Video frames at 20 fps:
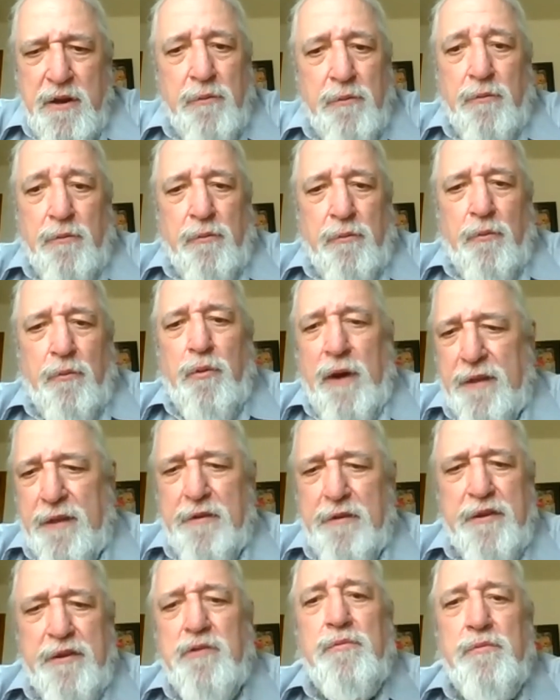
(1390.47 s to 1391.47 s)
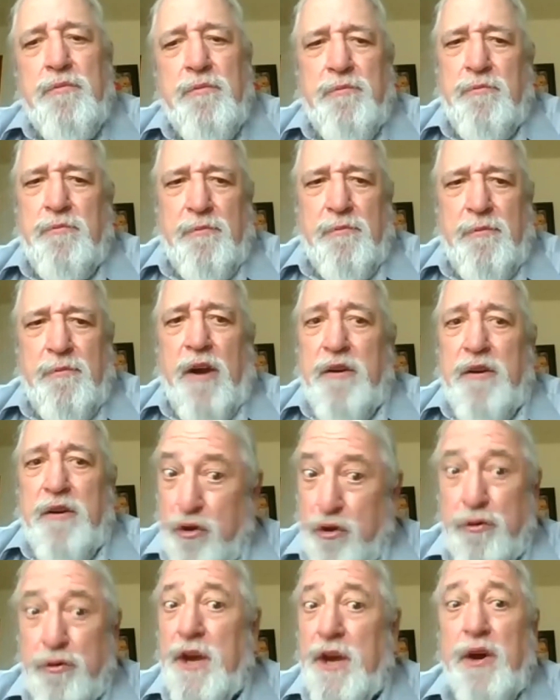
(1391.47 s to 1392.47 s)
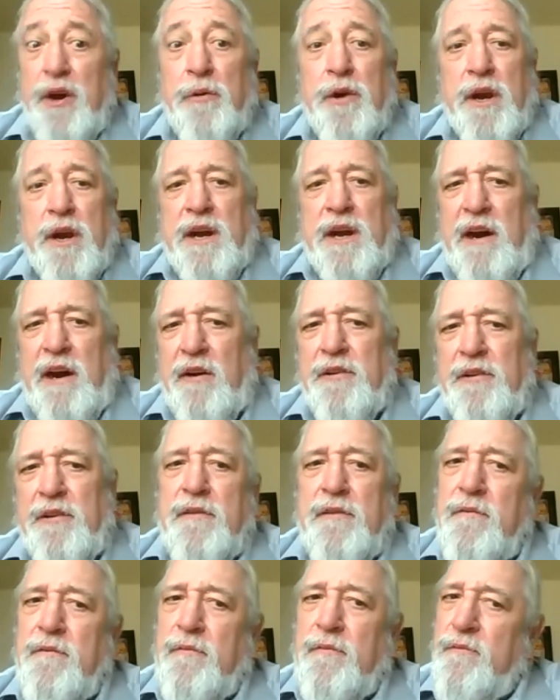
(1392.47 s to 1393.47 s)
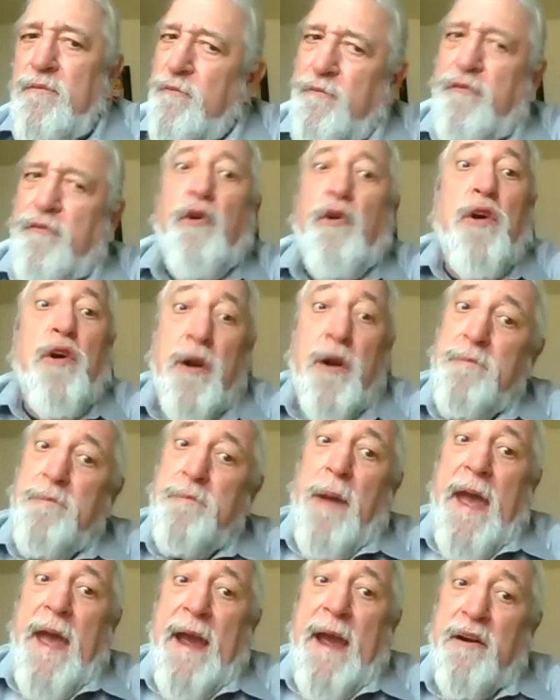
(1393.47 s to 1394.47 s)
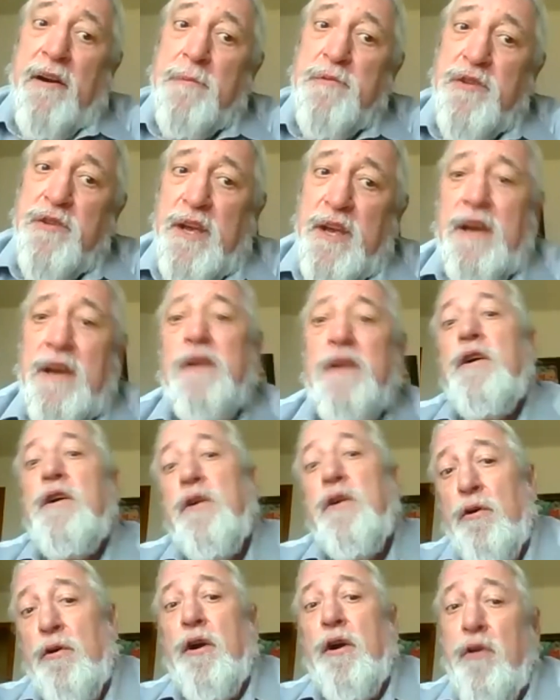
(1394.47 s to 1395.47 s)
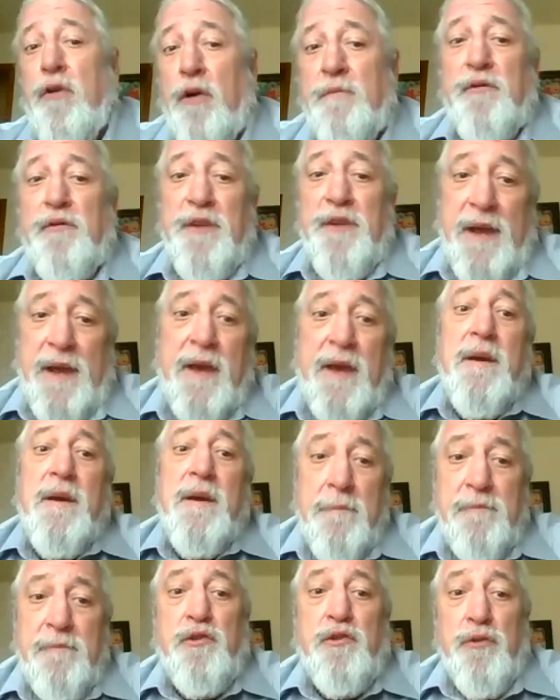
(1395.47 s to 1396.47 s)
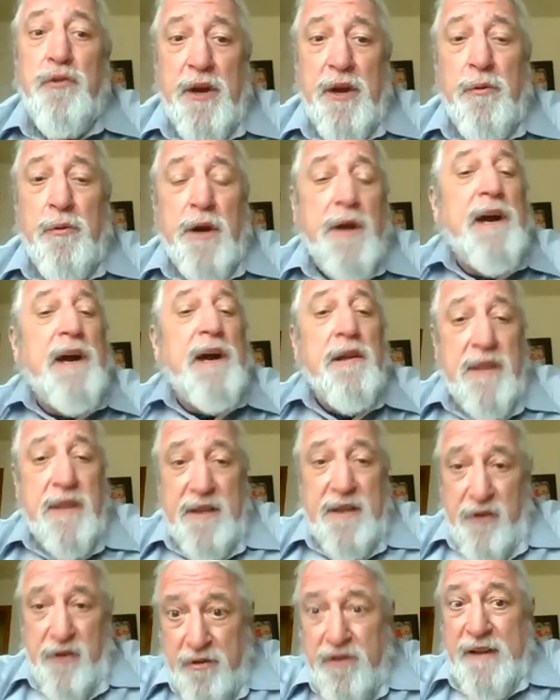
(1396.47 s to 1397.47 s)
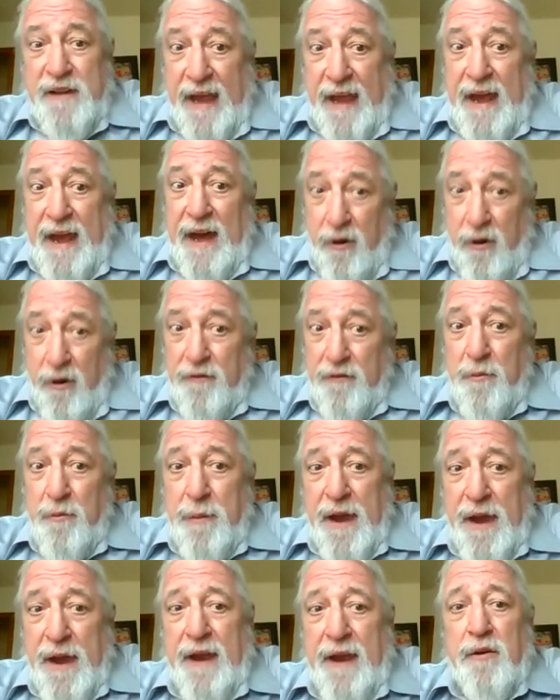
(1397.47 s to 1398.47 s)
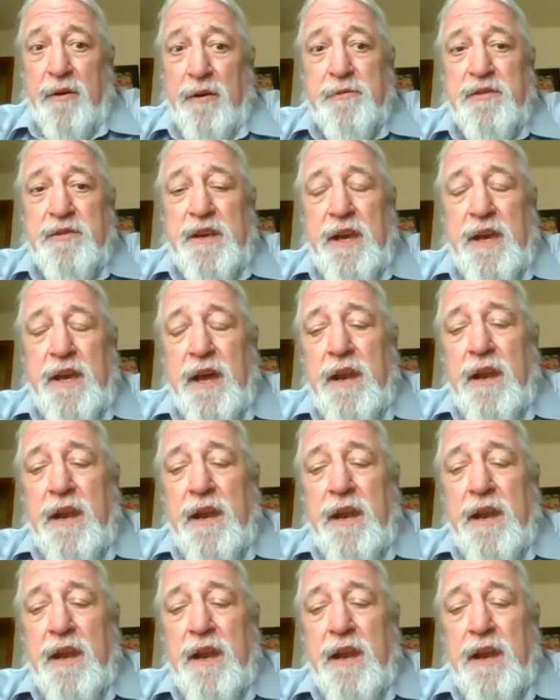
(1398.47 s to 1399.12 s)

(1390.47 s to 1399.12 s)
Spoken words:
whether you are doing a workout for a bankruptcy or hopefully doing a workout that you stay out of a bankruptcy in.